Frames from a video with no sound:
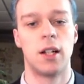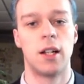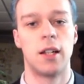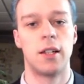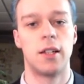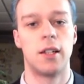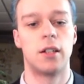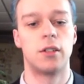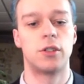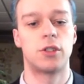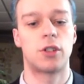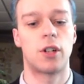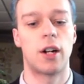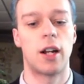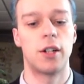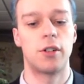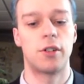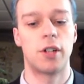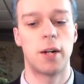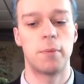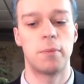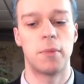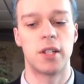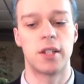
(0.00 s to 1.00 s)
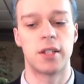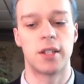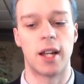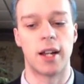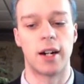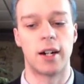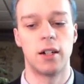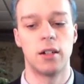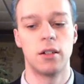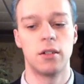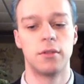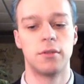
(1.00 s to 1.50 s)
They'll try and grab the
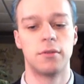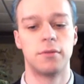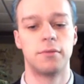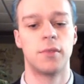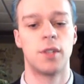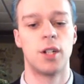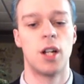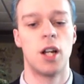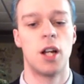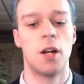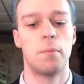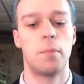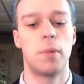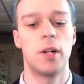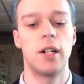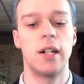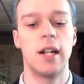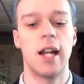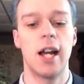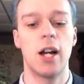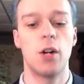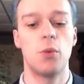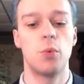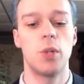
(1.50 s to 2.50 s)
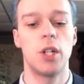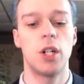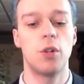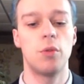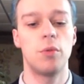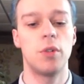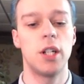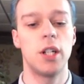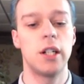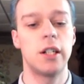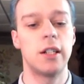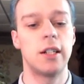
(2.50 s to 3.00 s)
center. But now we
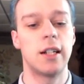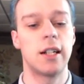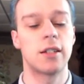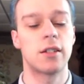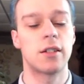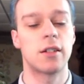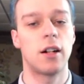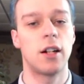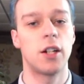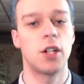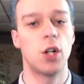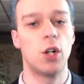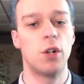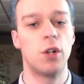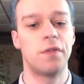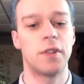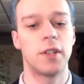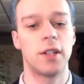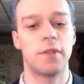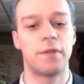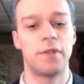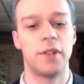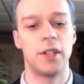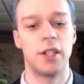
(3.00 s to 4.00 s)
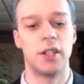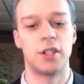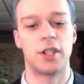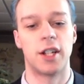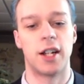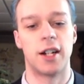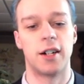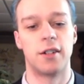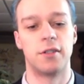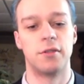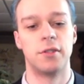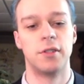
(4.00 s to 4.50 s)
don't need to necessarily go for the
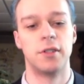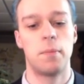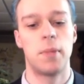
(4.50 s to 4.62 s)
fianchetto,